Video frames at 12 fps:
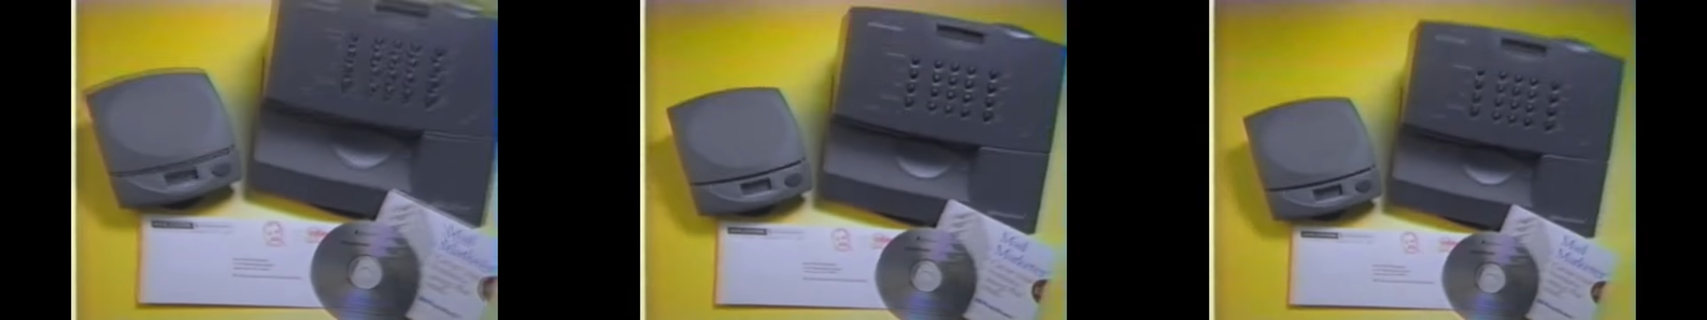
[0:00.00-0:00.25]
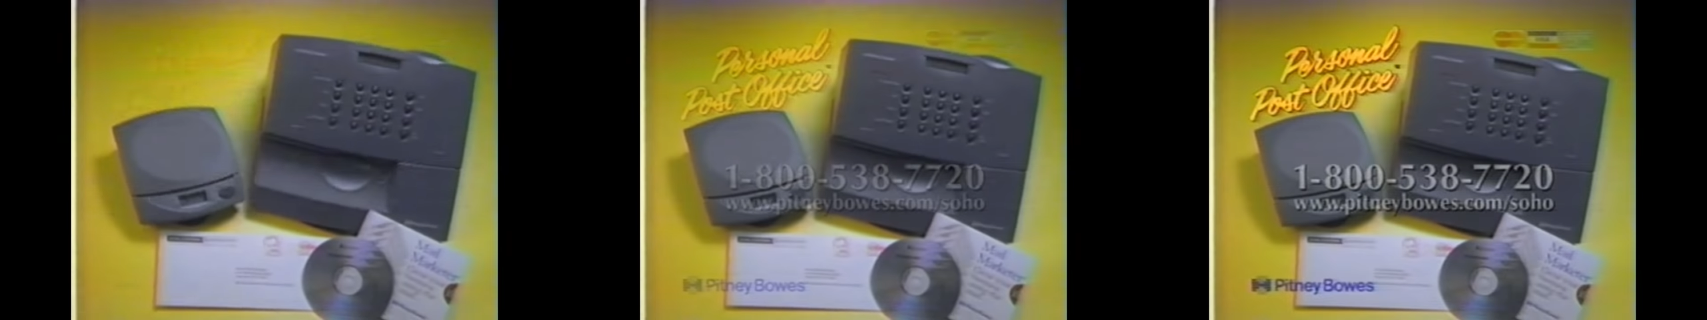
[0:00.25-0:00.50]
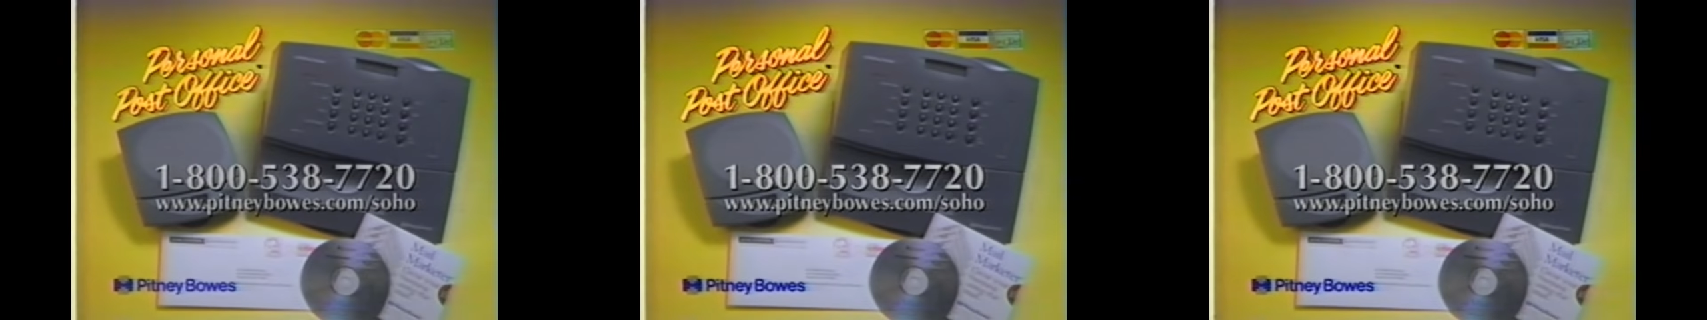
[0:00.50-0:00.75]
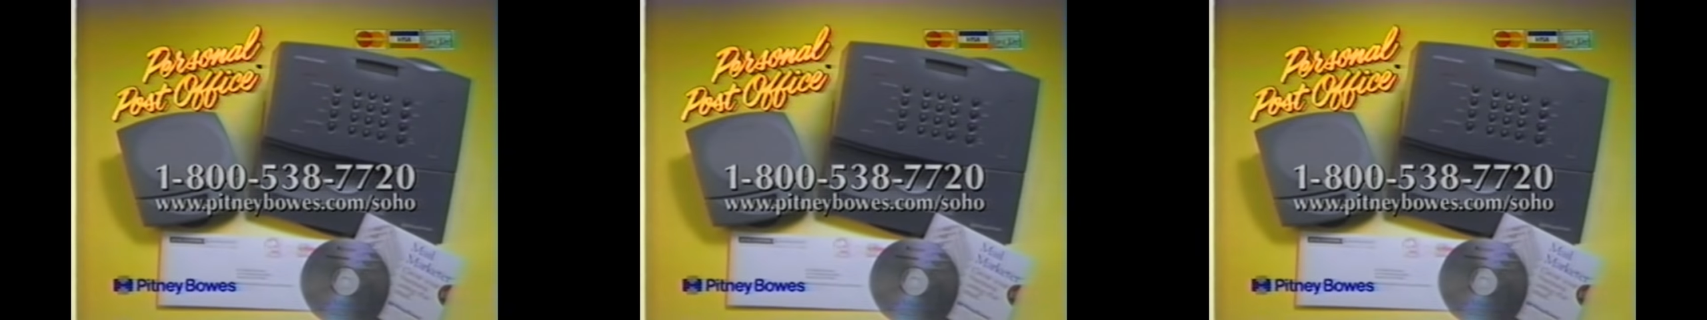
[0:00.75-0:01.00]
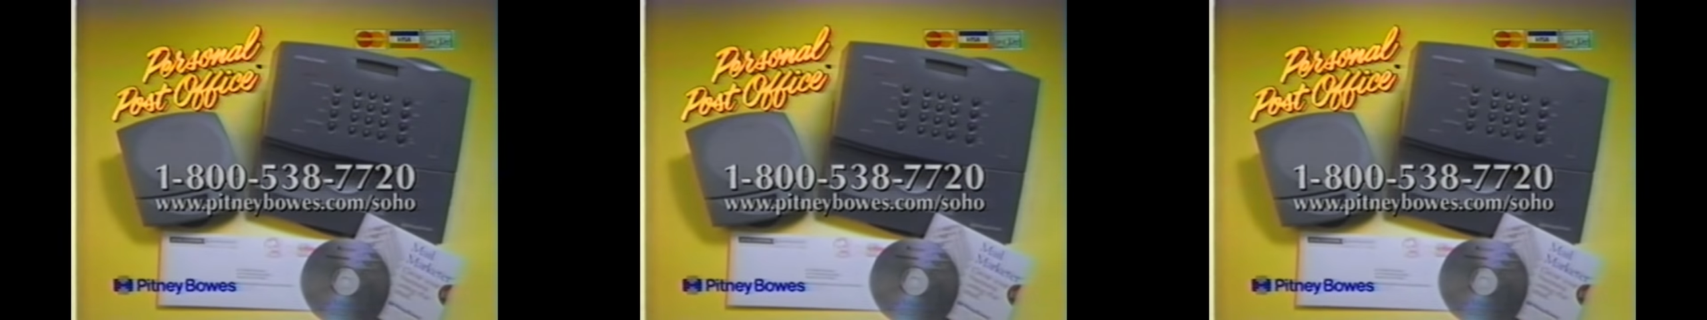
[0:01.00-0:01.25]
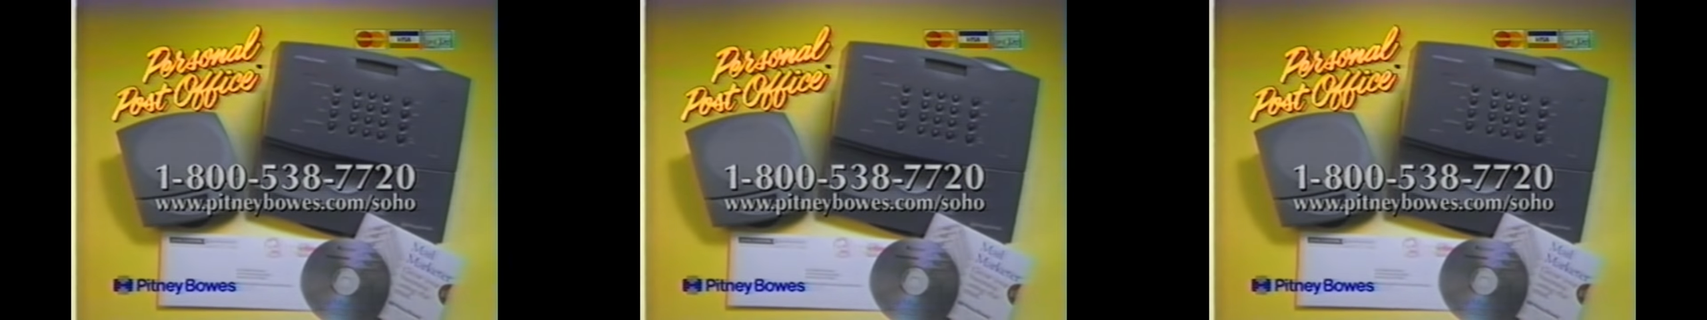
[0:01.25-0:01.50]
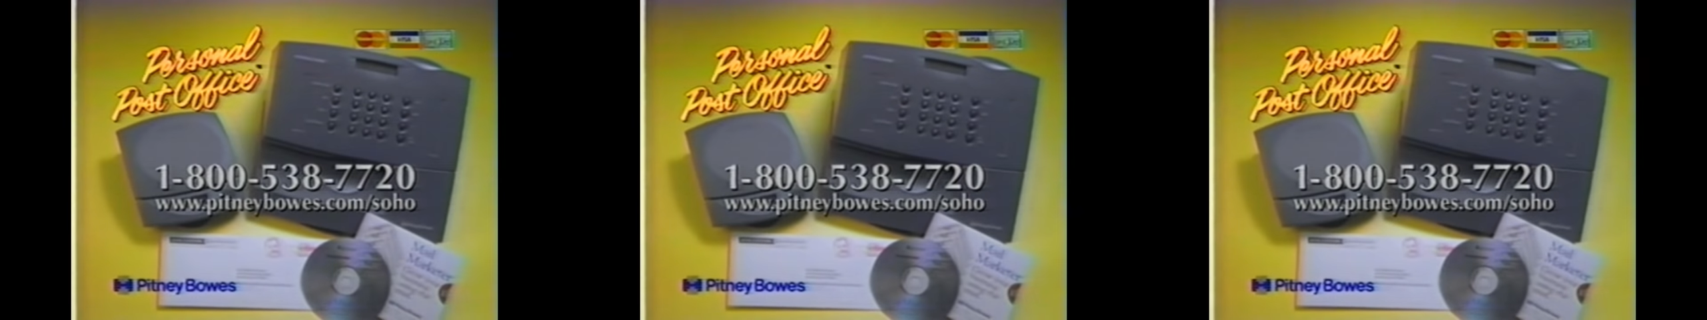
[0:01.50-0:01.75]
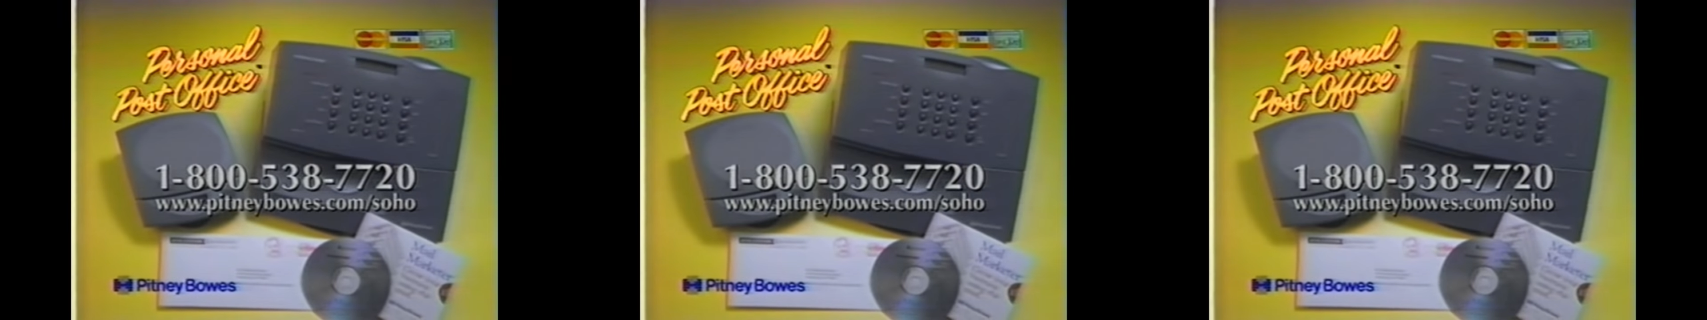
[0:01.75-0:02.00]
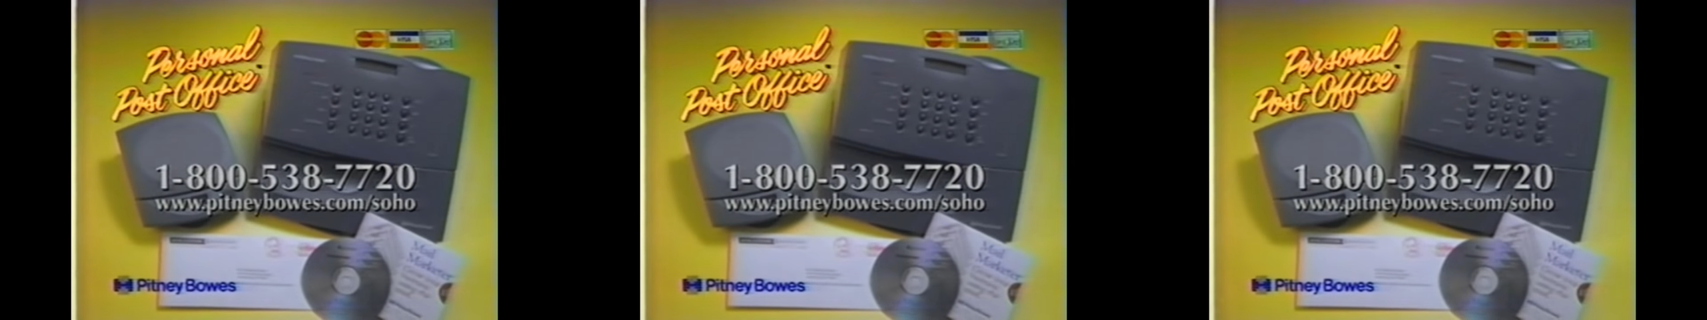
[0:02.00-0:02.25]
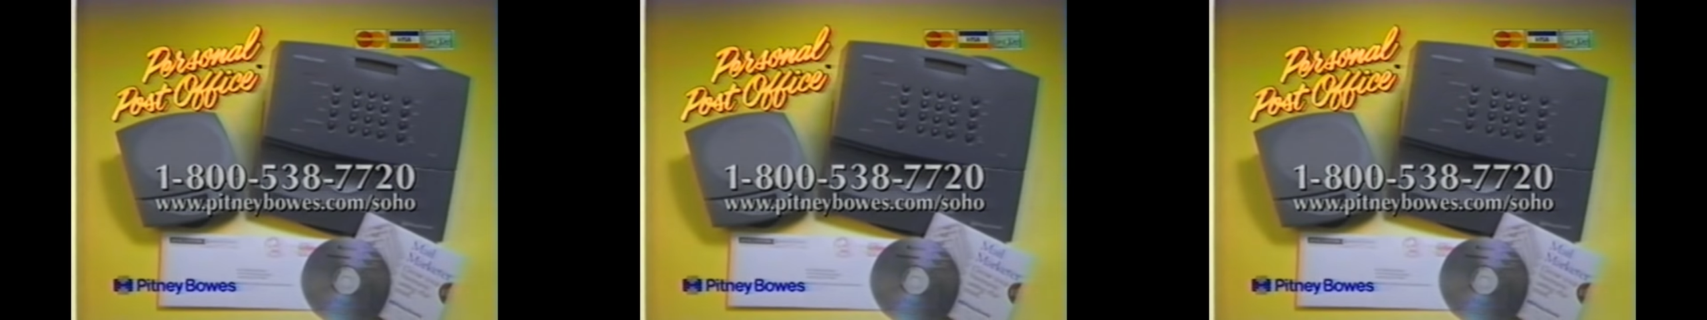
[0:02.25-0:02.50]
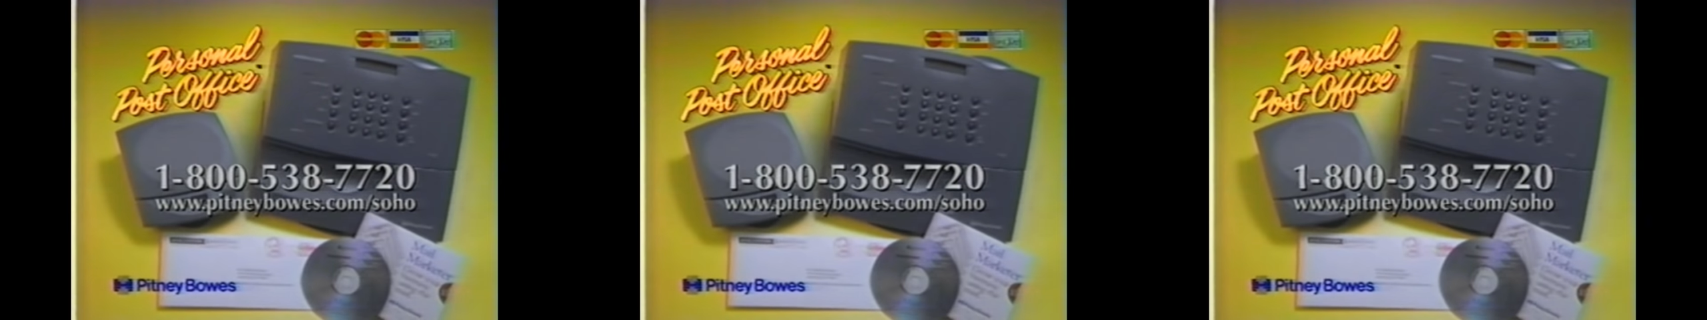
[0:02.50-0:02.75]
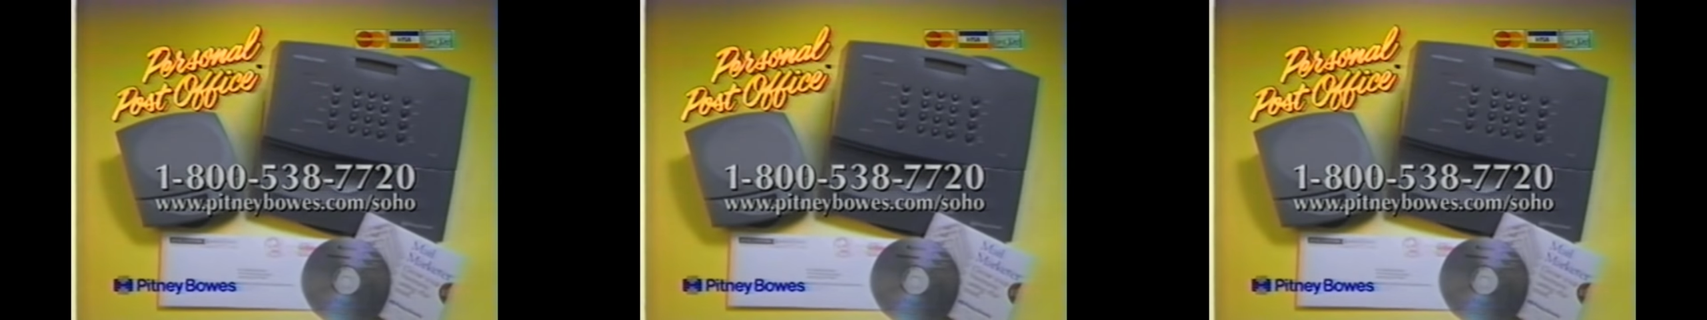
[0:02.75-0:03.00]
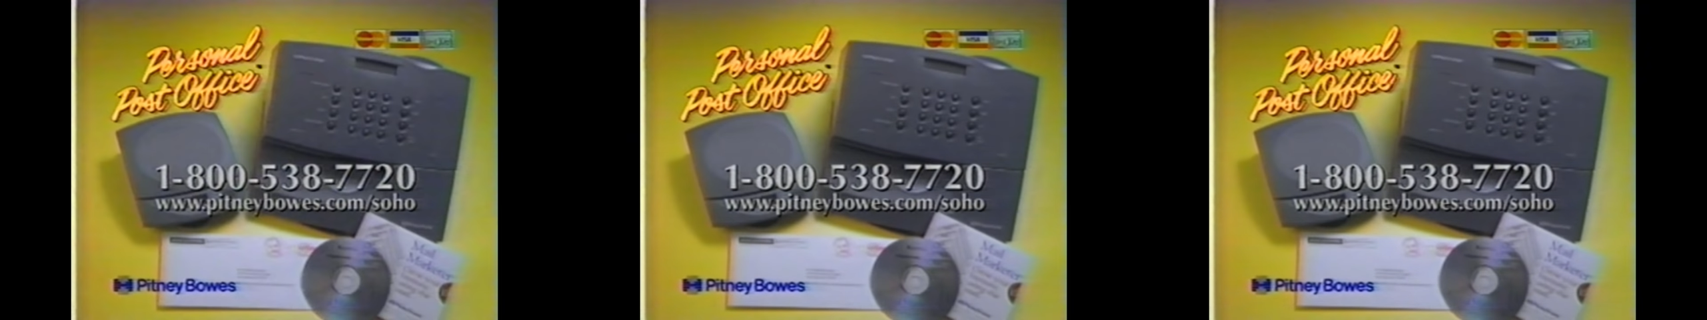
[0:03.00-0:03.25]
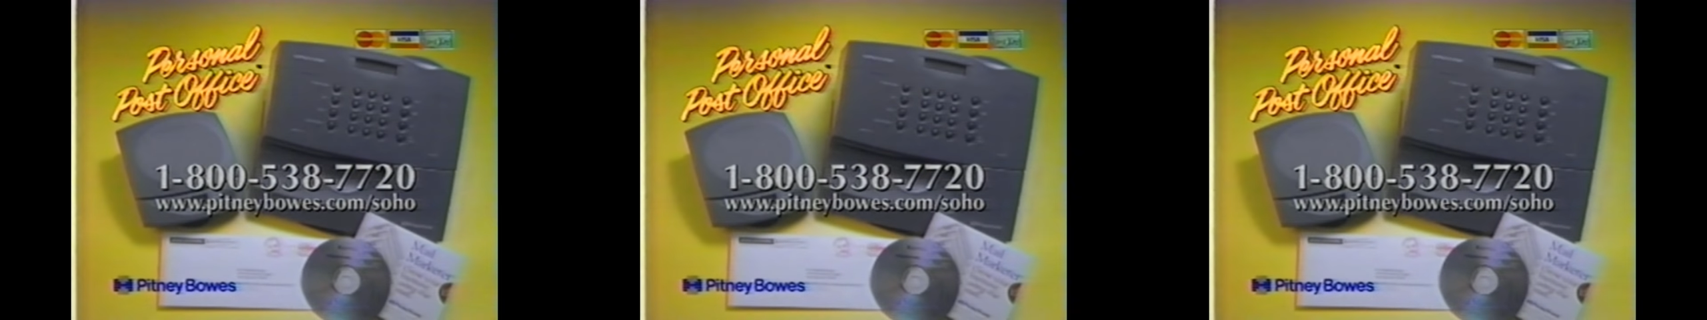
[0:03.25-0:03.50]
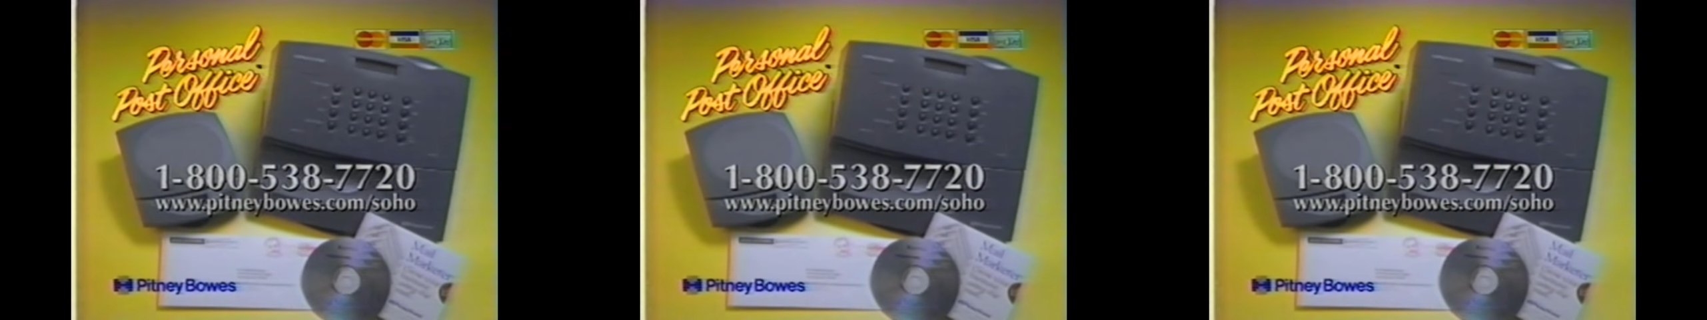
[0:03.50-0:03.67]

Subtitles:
Nobody's mouth can be seen.